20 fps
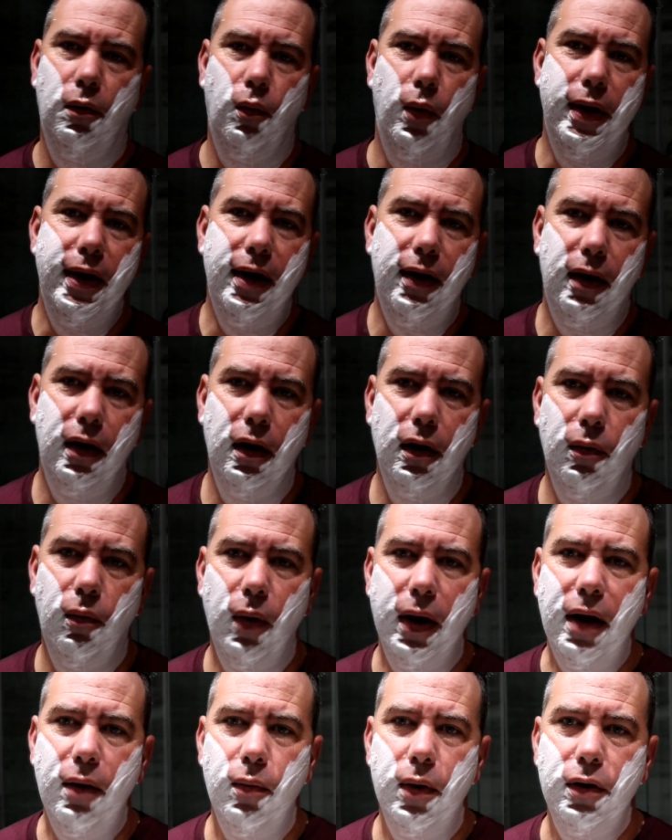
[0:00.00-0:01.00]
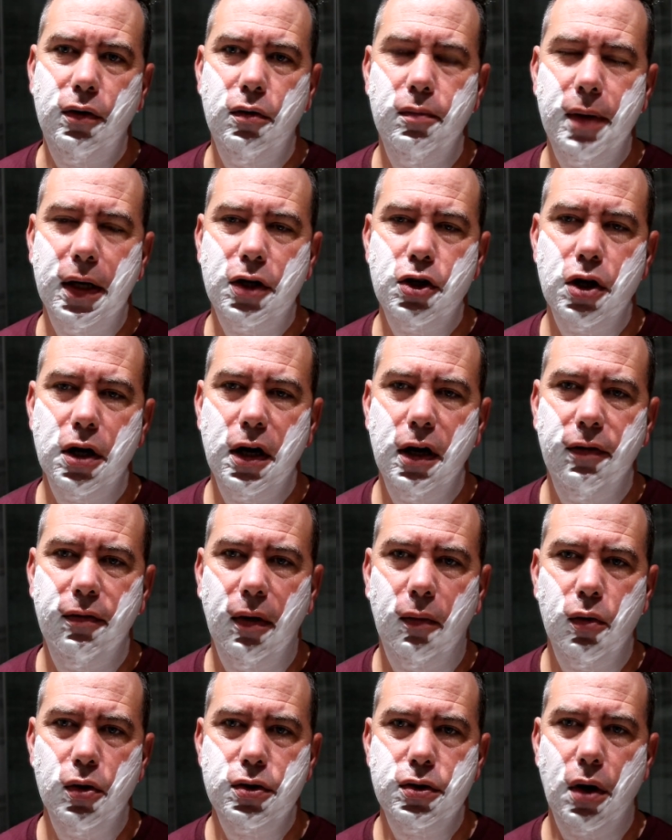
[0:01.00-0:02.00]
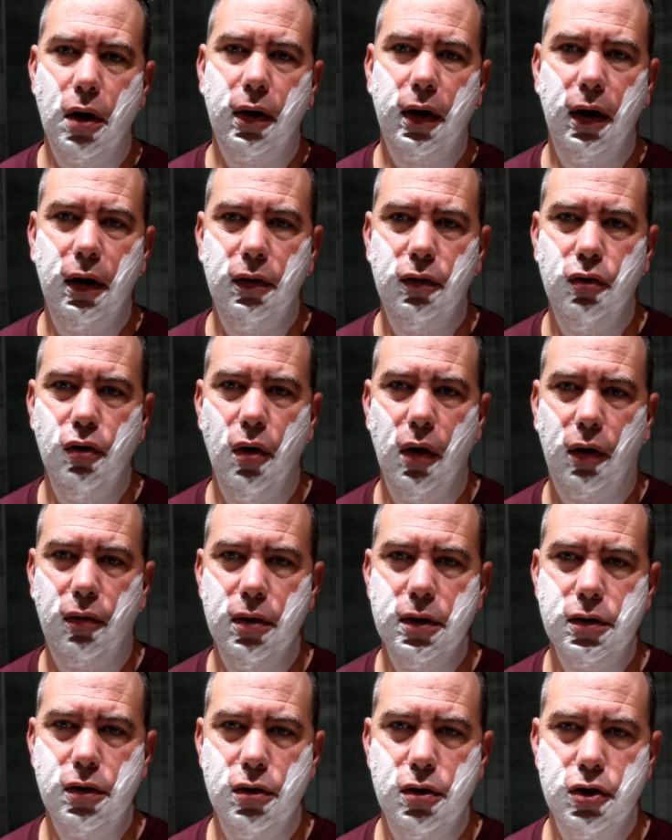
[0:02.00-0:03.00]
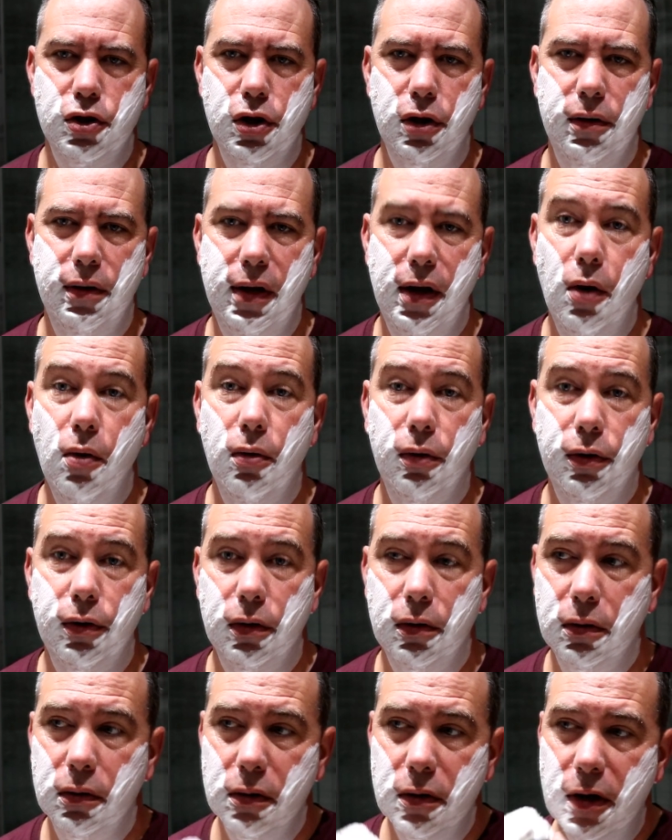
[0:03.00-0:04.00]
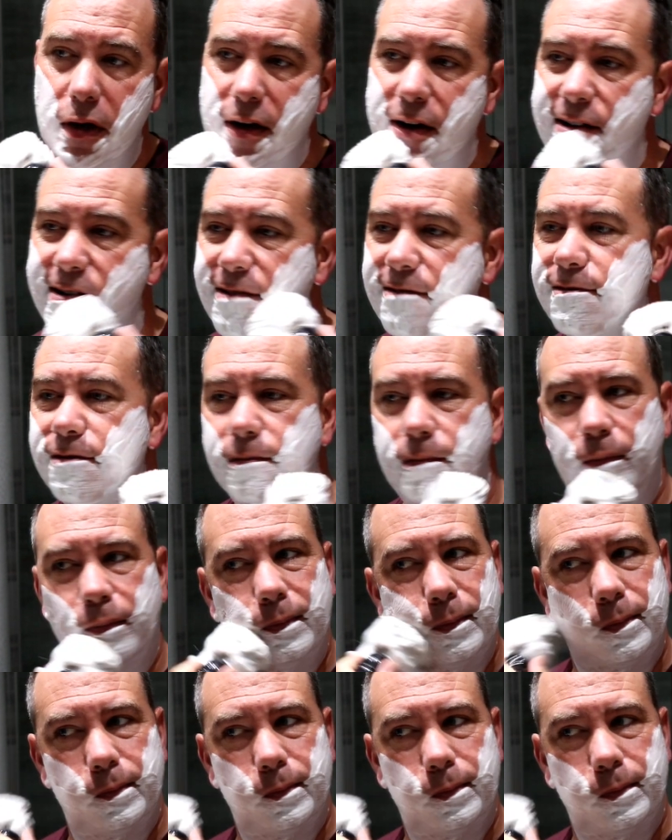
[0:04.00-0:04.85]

When I went to Big Shave, I was talking to a Chris Kirchen, the owner of